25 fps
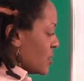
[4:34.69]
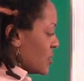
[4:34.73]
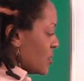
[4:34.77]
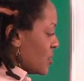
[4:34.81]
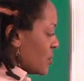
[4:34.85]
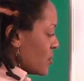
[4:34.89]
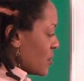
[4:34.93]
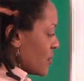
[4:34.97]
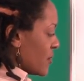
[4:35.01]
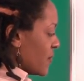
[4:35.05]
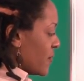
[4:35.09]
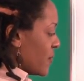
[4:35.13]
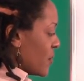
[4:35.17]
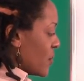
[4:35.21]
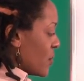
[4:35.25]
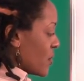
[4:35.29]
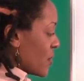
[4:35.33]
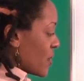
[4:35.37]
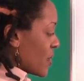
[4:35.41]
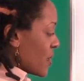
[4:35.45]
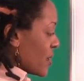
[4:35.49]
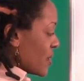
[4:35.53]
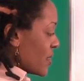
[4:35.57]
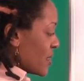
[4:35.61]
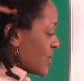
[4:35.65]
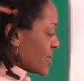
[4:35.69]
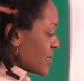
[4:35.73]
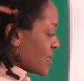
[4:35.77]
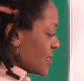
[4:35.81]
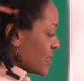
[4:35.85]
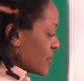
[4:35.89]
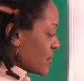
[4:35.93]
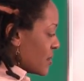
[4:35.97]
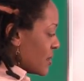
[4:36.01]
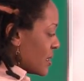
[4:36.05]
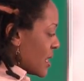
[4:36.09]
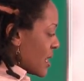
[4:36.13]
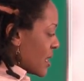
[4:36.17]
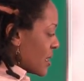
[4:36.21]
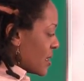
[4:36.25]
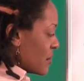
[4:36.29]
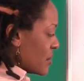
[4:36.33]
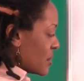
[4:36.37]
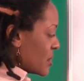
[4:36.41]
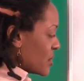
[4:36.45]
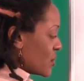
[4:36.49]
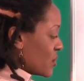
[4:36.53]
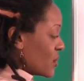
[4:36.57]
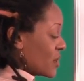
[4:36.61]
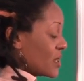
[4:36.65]
2 to 4, this little line
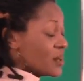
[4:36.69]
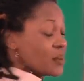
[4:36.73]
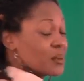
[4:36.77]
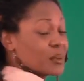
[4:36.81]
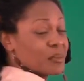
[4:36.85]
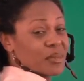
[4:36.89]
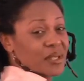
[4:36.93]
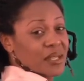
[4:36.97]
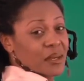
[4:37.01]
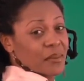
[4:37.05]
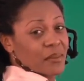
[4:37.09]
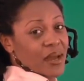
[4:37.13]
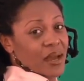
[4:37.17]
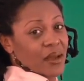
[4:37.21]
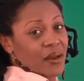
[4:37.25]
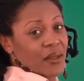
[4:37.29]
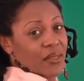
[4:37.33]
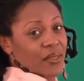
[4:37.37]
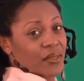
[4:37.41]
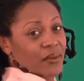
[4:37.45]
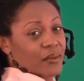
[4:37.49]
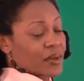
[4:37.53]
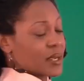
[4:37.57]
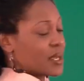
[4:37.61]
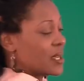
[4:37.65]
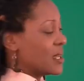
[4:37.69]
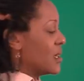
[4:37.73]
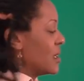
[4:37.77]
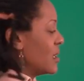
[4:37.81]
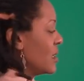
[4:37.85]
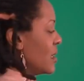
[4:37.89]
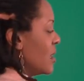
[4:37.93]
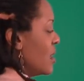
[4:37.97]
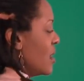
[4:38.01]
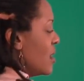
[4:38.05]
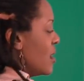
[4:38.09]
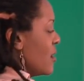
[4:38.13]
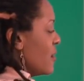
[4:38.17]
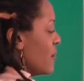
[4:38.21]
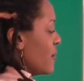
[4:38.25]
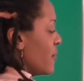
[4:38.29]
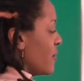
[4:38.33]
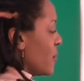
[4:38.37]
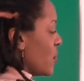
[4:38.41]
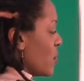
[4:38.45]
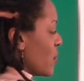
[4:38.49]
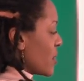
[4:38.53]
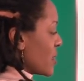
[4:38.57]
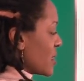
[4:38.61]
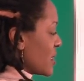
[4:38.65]
in between would be about a 3.
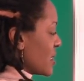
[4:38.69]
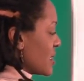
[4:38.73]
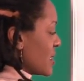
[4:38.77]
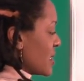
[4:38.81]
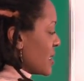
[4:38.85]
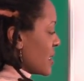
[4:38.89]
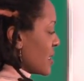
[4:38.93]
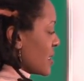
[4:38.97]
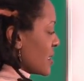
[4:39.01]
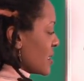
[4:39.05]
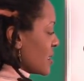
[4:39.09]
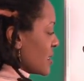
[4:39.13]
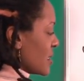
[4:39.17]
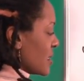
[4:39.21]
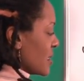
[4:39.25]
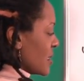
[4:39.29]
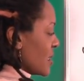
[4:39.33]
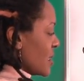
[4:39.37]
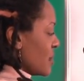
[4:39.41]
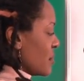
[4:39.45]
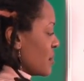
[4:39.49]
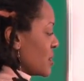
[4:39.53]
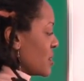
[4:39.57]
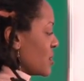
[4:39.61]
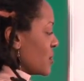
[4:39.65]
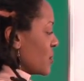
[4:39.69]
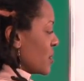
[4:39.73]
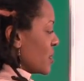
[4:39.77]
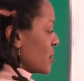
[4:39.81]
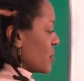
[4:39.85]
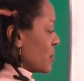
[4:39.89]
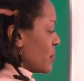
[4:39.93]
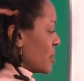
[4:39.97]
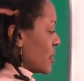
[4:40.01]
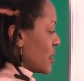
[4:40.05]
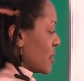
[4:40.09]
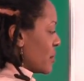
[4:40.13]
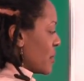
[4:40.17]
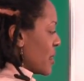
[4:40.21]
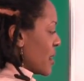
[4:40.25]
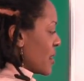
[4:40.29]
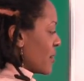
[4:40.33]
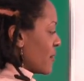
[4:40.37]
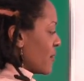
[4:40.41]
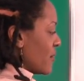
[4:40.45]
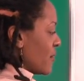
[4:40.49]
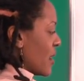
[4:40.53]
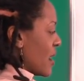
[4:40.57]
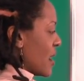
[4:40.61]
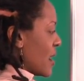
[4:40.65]
4 to 6, in between would be
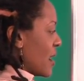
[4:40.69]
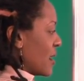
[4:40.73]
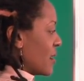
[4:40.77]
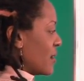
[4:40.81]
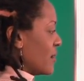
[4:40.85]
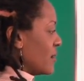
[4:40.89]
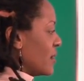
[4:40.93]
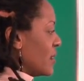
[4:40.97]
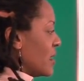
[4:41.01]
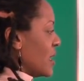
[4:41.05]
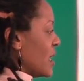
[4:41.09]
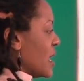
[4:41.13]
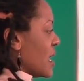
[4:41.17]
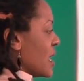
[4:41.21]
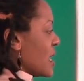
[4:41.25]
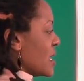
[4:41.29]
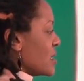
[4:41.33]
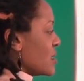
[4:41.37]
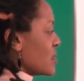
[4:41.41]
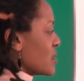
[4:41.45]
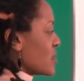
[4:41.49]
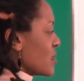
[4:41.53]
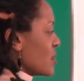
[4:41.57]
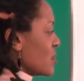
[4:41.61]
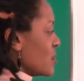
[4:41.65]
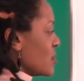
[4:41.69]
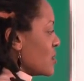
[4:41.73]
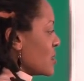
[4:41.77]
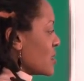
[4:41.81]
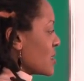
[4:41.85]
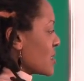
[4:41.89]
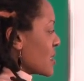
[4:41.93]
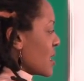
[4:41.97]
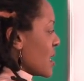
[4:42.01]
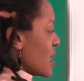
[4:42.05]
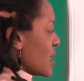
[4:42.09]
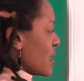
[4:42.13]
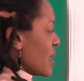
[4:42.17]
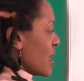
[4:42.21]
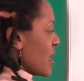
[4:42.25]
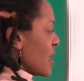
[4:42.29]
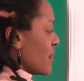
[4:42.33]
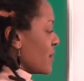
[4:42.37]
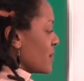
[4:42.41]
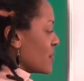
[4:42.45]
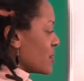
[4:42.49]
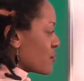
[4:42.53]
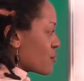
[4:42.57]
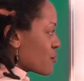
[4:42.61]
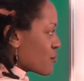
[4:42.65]
about a 5. And so you just kind of
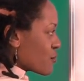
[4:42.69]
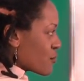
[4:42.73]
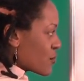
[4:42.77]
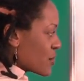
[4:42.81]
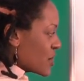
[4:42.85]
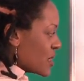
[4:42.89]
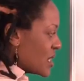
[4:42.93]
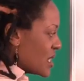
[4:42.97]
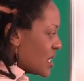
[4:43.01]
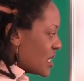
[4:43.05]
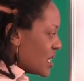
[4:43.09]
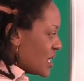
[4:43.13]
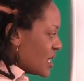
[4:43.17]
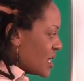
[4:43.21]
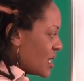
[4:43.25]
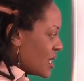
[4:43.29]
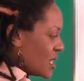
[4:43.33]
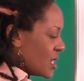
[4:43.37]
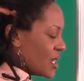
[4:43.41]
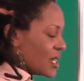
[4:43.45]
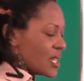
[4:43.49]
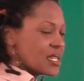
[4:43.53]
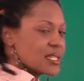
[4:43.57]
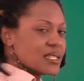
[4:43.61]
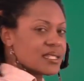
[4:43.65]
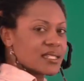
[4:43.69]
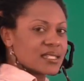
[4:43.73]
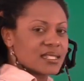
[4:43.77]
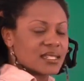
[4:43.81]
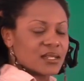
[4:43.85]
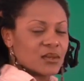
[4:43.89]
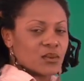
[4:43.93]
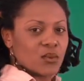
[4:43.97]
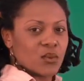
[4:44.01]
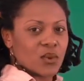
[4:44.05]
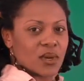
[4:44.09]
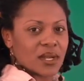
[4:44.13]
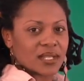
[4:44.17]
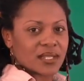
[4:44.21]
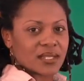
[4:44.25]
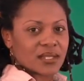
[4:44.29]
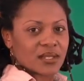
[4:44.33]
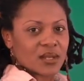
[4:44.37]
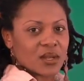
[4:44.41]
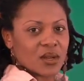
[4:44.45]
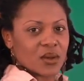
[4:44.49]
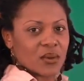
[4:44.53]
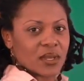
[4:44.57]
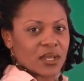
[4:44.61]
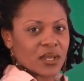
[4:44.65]
have to read and see
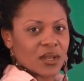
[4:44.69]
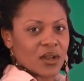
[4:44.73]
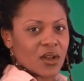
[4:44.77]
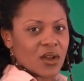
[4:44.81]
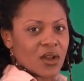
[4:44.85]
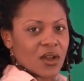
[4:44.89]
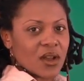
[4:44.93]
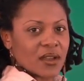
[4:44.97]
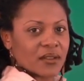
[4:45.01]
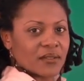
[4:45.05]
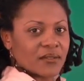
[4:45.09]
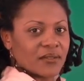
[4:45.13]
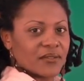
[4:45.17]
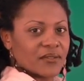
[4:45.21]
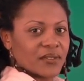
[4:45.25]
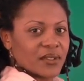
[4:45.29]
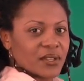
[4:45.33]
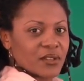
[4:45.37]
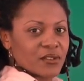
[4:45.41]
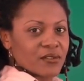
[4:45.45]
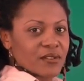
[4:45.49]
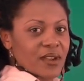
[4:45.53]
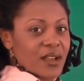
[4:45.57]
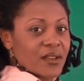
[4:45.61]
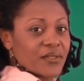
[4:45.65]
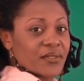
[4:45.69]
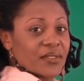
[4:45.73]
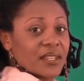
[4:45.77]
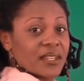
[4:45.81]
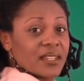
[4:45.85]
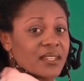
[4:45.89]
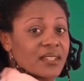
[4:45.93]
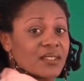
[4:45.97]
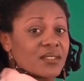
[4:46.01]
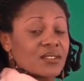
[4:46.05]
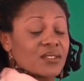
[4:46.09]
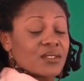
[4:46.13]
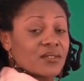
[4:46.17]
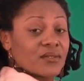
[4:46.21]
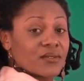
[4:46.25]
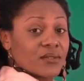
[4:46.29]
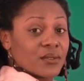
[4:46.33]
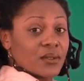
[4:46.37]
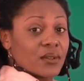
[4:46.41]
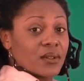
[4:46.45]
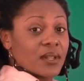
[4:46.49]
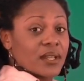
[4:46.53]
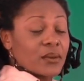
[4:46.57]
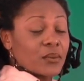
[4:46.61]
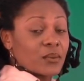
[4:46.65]
what's going on. Figure out the
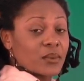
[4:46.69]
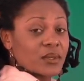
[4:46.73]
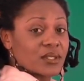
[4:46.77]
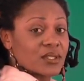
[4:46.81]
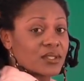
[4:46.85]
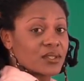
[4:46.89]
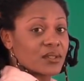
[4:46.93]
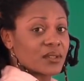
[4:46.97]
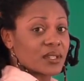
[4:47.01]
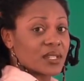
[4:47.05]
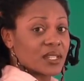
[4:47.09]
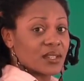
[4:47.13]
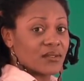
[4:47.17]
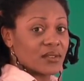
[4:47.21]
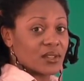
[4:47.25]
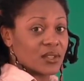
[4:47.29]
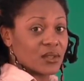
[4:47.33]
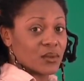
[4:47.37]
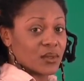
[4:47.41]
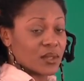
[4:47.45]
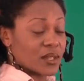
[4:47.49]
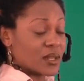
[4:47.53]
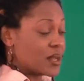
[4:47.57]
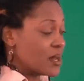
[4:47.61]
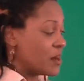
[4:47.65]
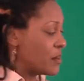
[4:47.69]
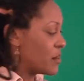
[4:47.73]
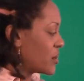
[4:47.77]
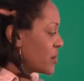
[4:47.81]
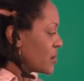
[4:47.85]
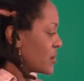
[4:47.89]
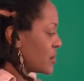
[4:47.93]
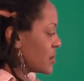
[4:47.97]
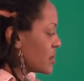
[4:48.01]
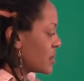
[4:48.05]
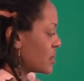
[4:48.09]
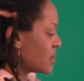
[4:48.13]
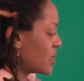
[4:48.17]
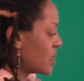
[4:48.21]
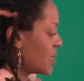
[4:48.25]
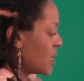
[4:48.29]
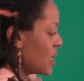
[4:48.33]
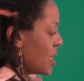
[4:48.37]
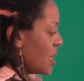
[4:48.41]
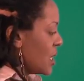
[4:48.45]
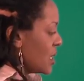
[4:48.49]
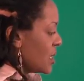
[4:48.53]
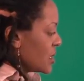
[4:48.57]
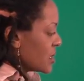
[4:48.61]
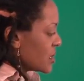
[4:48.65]
interval at which they're giving you the numbers.
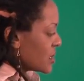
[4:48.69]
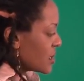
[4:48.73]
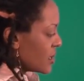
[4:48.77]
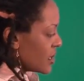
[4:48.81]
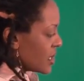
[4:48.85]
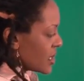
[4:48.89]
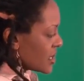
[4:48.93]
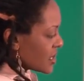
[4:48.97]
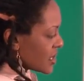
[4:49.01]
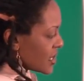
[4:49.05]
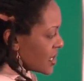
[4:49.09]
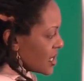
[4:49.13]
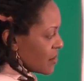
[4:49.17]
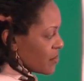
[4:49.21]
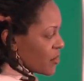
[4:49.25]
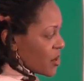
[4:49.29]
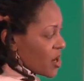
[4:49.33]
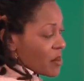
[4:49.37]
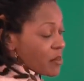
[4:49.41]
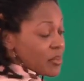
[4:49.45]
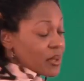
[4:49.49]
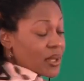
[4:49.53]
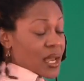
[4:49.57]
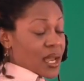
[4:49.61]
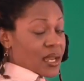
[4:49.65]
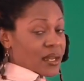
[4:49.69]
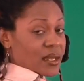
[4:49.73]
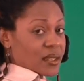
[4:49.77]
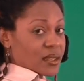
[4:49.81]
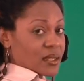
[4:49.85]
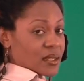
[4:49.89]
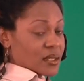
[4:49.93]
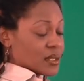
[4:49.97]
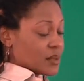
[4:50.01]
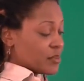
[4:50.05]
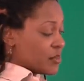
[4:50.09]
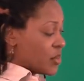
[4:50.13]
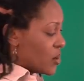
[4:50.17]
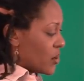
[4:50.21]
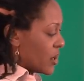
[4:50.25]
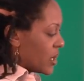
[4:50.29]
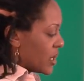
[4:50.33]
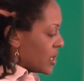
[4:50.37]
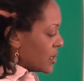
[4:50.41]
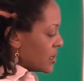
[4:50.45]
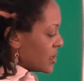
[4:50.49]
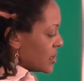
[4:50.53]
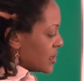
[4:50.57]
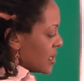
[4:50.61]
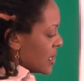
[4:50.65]
So let's keep on plotting these
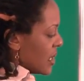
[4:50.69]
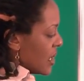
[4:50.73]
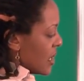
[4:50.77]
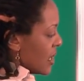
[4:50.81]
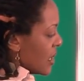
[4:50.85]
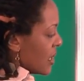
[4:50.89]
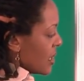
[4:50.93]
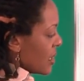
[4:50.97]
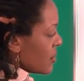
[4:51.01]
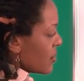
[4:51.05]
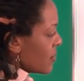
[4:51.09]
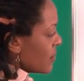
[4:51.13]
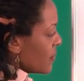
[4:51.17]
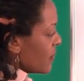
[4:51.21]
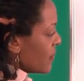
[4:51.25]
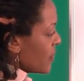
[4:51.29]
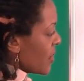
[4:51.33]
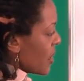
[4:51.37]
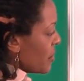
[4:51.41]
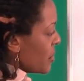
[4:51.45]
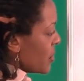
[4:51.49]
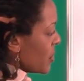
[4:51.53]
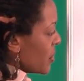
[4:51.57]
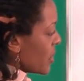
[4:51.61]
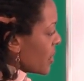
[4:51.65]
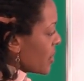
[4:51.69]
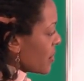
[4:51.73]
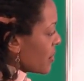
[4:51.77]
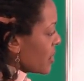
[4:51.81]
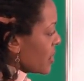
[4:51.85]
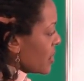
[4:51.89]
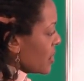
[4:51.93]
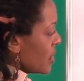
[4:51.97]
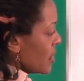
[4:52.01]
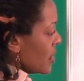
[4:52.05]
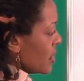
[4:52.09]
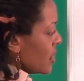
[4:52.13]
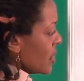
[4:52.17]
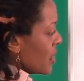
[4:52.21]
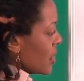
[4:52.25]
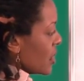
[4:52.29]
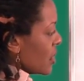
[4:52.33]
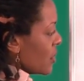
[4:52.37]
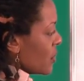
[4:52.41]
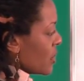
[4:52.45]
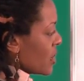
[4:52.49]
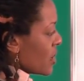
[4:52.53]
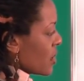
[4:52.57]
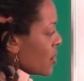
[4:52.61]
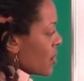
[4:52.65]
points. Here in February,
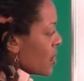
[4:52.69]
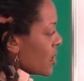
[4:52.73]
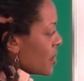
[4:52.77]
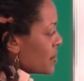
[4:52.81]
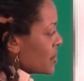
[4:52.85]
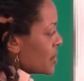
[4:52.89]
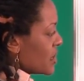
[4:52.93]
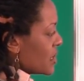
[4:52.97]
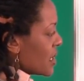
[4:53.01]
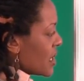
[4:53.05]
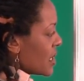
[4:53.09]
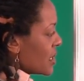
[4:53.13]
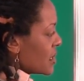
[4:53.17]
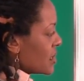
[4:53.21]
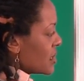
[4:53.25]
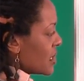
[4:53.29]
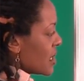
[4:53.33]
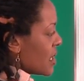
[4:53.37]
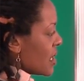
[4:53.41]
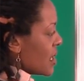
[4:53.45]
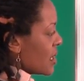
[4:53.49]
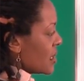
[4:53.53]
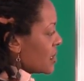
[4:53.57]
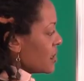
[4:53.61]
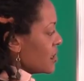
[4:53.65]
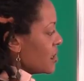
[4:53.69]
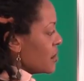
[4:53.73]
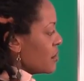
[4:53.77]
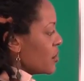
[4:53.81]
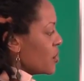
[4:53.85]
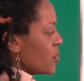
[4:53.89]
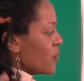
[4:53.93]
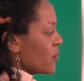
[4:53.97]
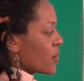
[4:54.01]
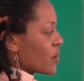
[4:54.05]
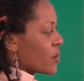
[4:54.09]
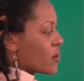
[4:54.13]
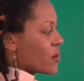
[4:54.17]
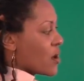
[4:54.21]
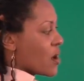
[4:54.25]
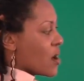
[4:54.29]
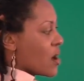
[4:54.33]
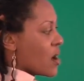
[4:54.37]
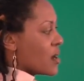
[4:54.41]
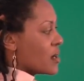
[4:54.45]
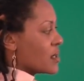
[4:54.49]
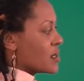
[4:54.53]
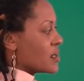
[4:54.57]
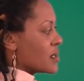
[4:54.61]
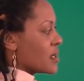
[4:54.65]
we go up to that dot, move
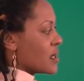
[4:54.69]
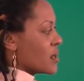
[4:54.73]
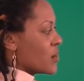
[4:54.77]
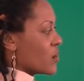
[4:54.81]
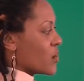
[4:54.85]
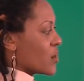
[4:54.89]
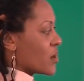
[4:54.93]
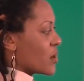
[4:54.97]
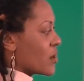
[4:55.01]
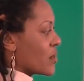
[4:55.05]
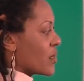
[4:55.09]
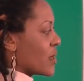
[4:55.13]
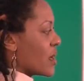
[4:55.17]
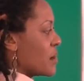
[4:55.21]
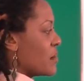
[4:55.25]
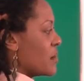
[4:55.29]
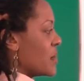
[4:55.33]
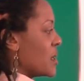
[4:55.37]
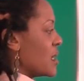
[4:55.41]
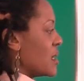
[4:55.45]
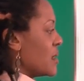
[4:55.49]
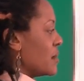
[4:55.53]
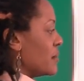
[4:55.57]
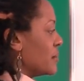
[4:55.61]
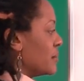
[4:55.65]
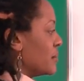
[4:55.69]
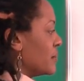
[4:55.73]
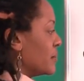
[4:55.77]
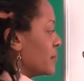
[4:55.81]
across, and where do they meet?